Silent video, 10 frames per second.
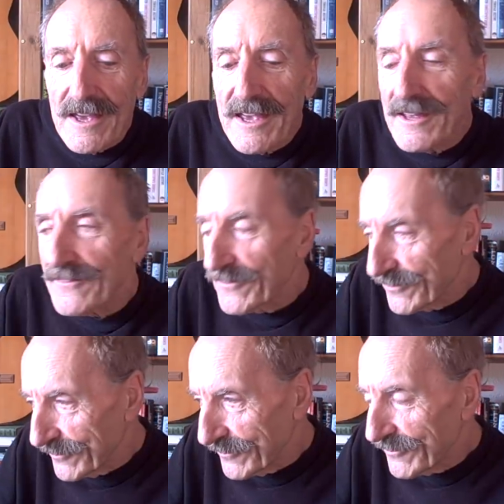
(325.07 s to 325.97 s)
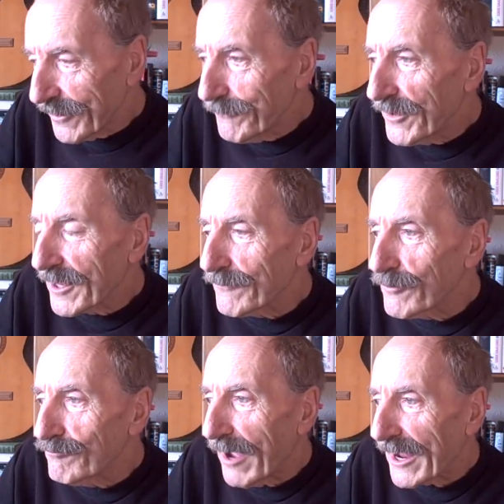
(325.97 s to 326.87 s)
It's something of
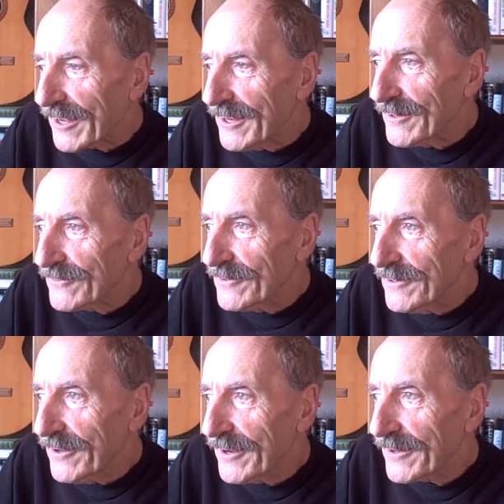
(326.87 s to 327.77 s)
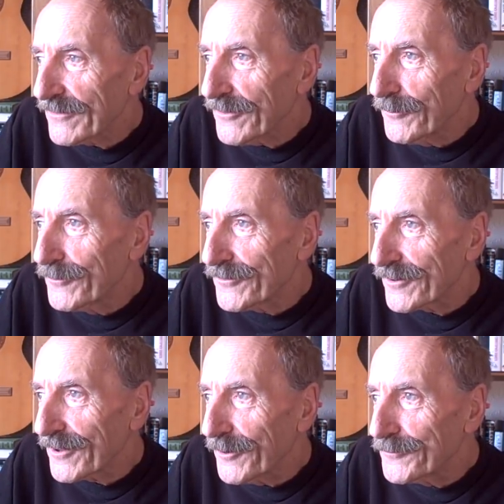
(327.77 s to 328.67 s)
a racket, like those
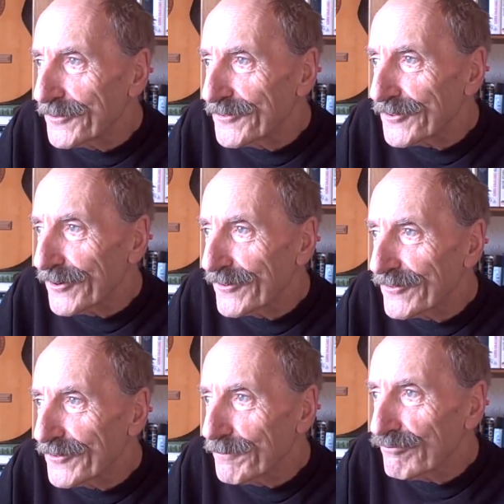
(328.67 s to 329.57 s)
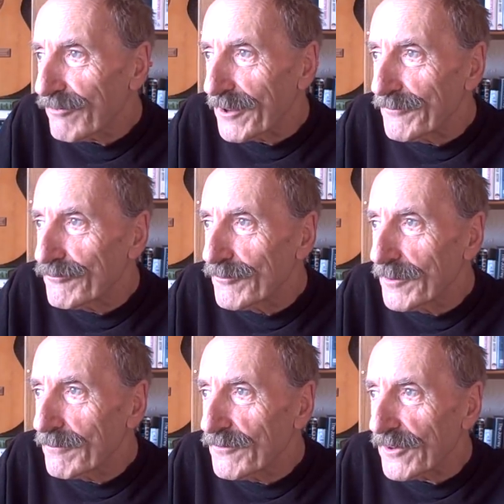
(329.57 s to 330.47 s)
that go to church to pray for
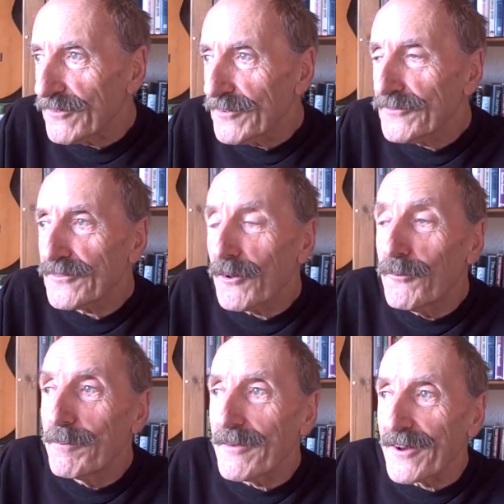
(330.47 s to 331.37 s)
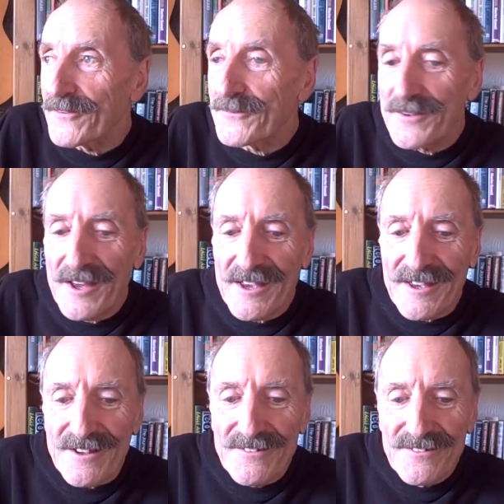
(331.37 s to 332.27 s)
a decent school place for their
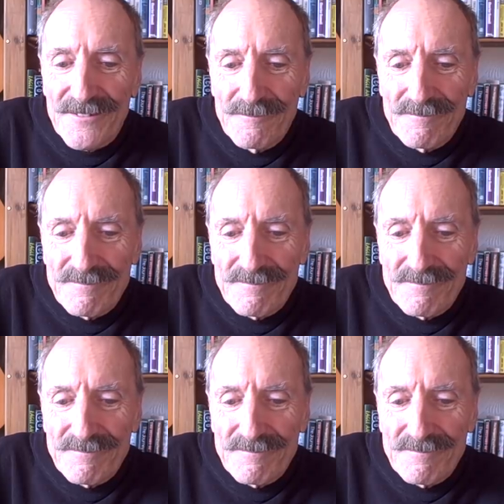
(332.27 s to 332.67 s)
kids.